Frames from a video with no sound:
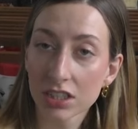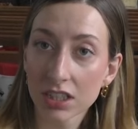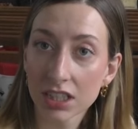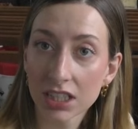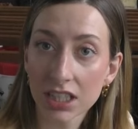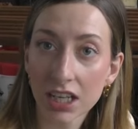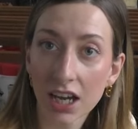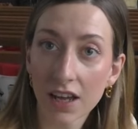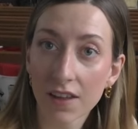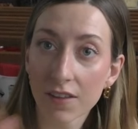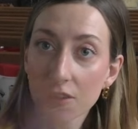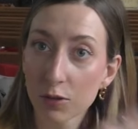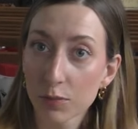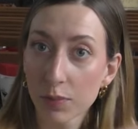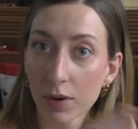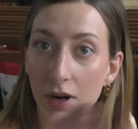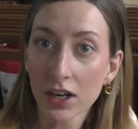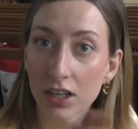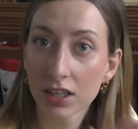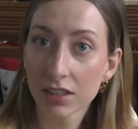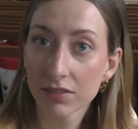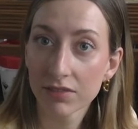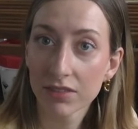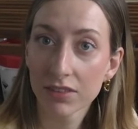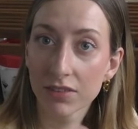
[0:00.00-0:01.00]
the other
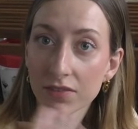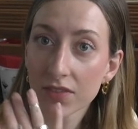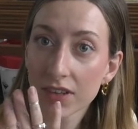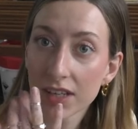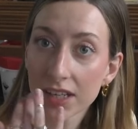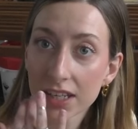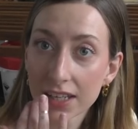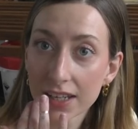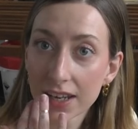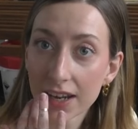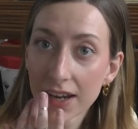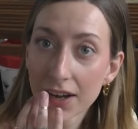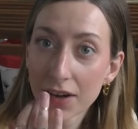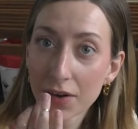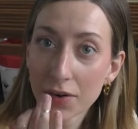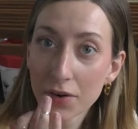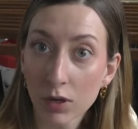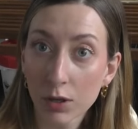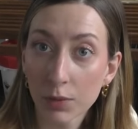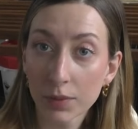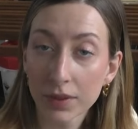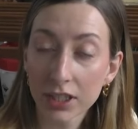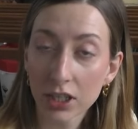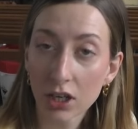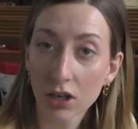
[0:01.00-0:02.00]
part of the video where
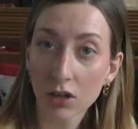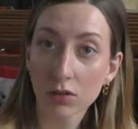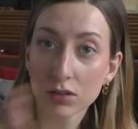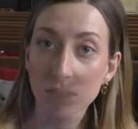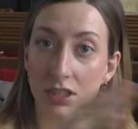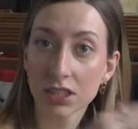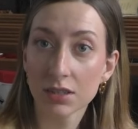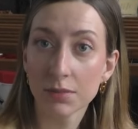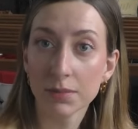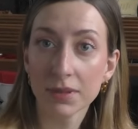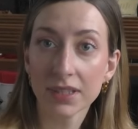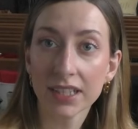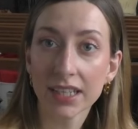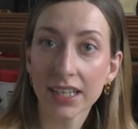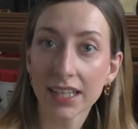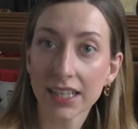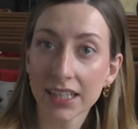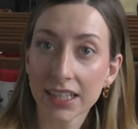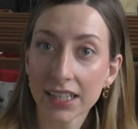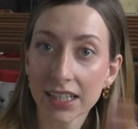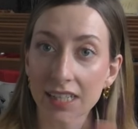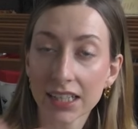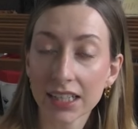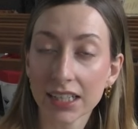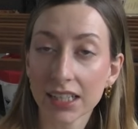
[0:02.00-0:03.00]
we go to the
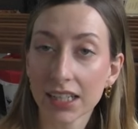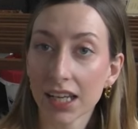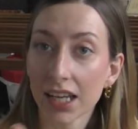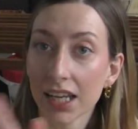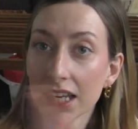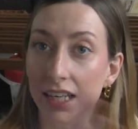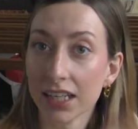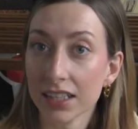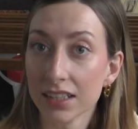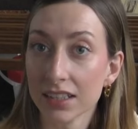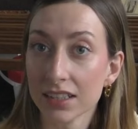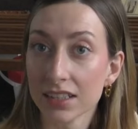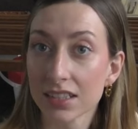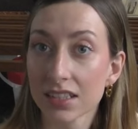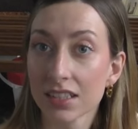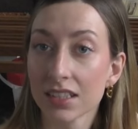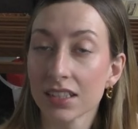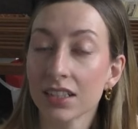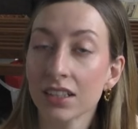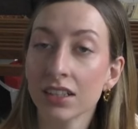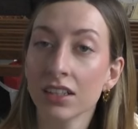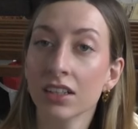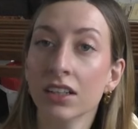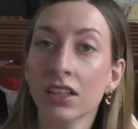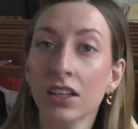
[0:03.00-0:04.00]
beginning and
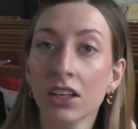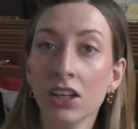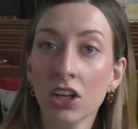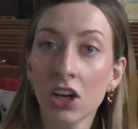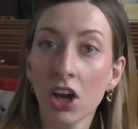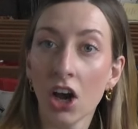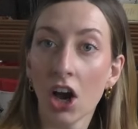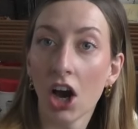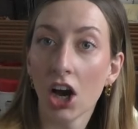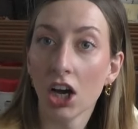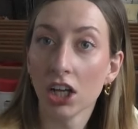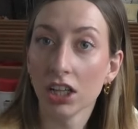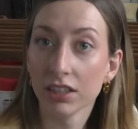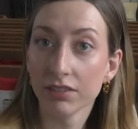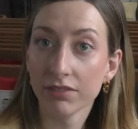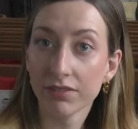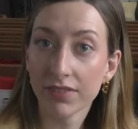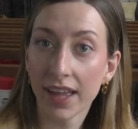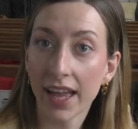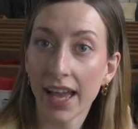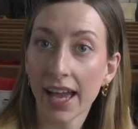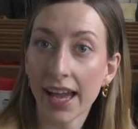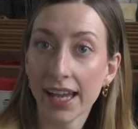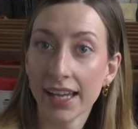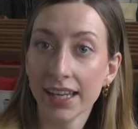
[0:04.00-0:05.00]
all of
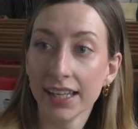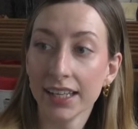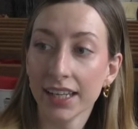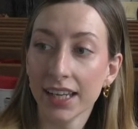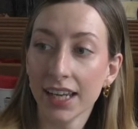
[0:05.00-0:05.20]
that.